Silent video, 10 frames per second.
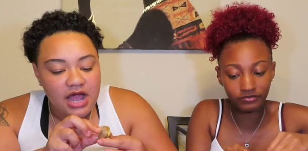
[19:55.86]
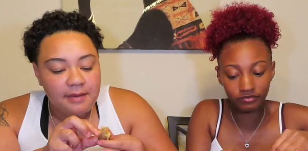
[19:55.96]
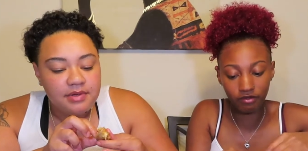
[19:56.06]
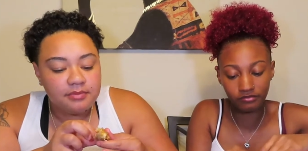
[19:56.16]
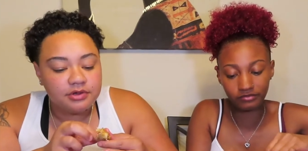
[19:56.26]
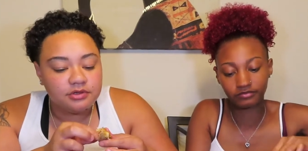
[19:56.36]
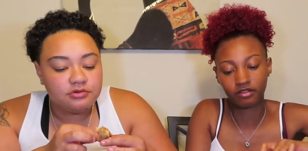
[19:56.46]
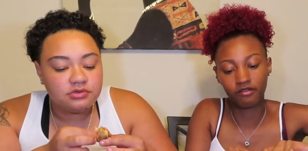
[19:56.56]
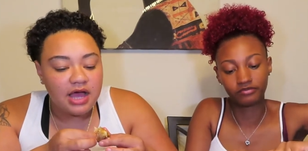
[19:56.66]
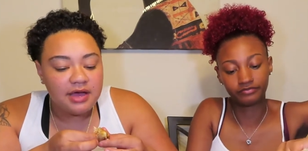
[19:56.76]
Speaker 1: I remember
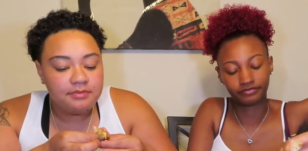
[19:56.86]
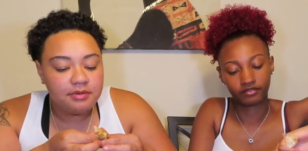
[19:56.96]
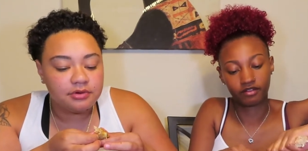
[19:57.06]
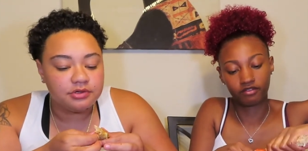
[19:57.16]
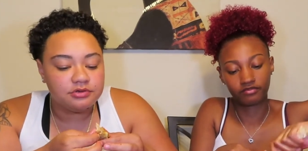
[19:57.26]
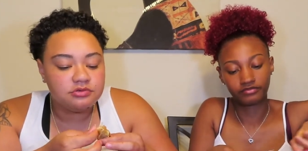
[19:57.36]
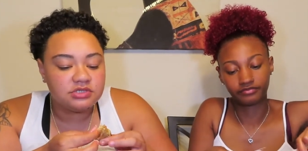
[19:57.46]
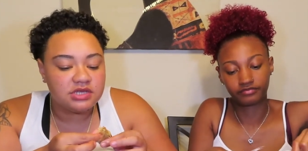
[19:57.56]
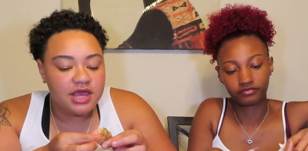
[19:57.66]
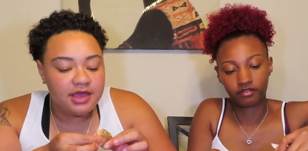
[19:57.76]
you. I remember
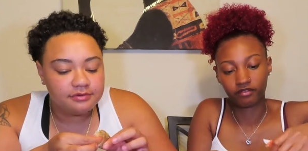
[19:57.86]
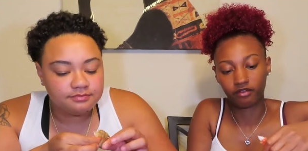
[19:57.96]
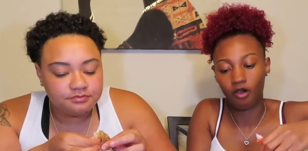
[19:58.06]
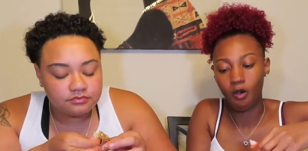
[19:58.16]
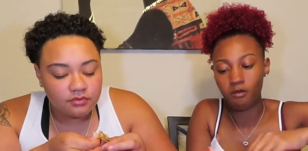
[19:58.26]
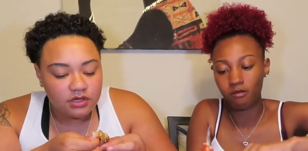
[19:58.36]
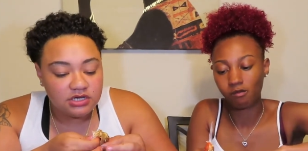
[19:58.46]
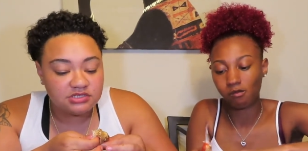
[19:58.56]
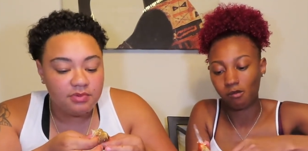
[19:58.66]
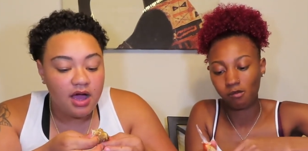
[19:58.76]
using that.
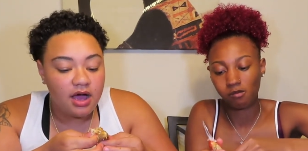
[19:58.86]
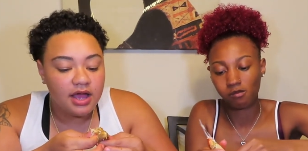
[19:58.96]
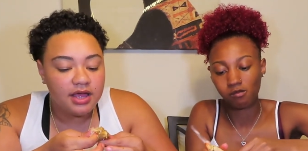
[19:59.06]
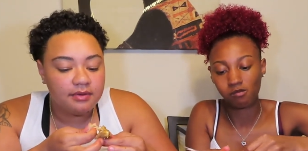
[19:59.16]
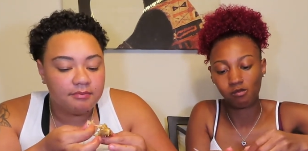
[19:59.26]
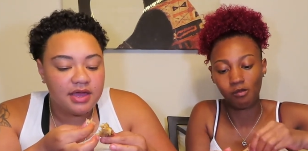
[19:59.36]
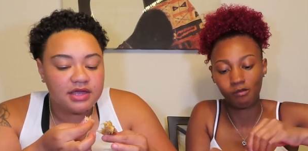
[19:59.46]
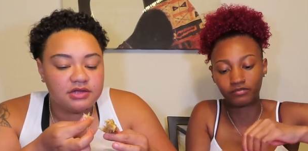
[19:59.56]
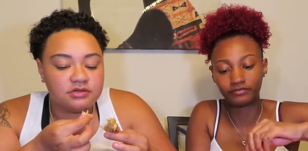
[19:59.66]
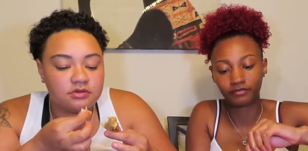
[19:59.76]
Cause my aunt
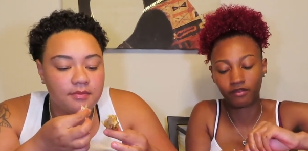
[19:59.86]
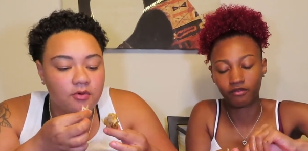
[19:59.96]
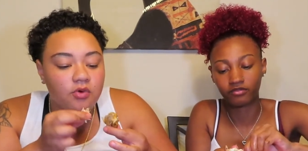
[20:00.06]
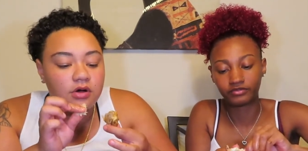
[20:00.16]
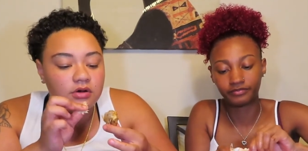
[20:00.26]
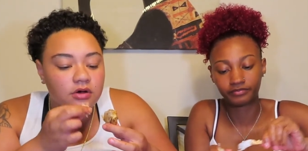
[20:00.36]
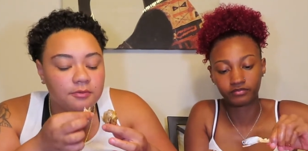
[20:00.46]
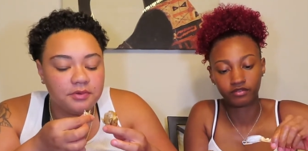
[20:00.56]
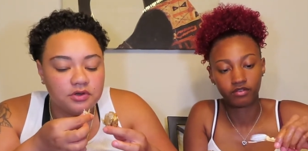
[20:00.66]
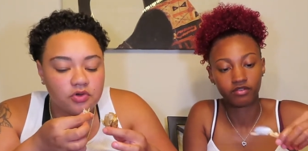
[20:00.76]
back in, well,
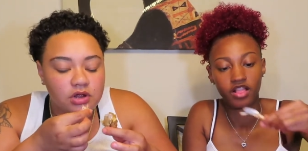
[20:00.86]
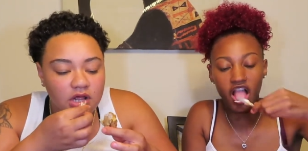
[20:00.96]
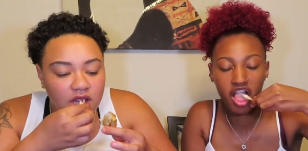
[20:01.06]
up in North